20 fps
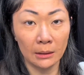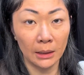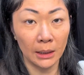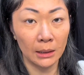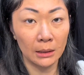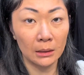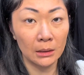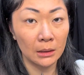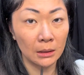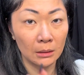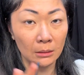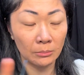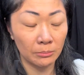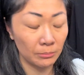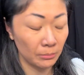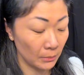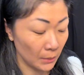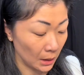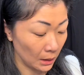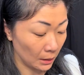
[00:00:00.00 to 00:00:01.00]
Like it
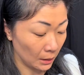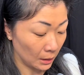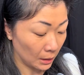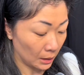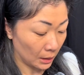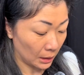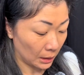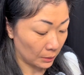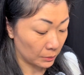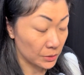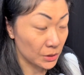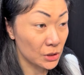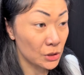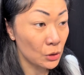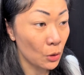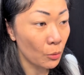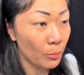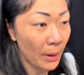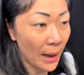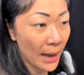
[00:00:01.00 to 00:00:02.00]
was
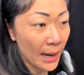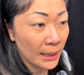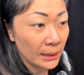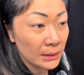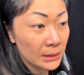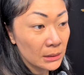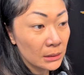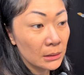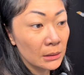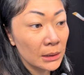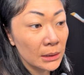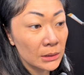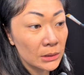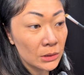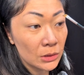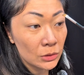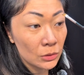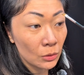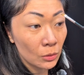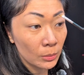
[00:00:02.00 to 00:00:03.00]
so packed, like
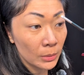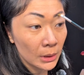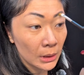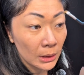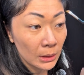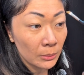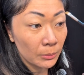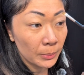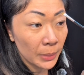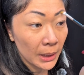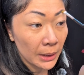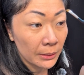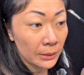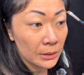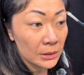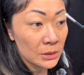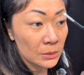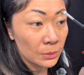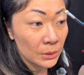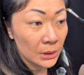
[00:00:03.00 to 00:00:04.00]
so many
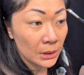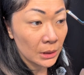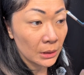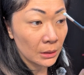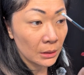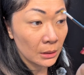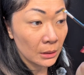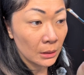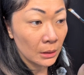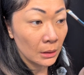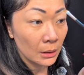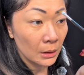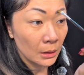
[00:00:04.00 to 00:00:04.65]
parents with their,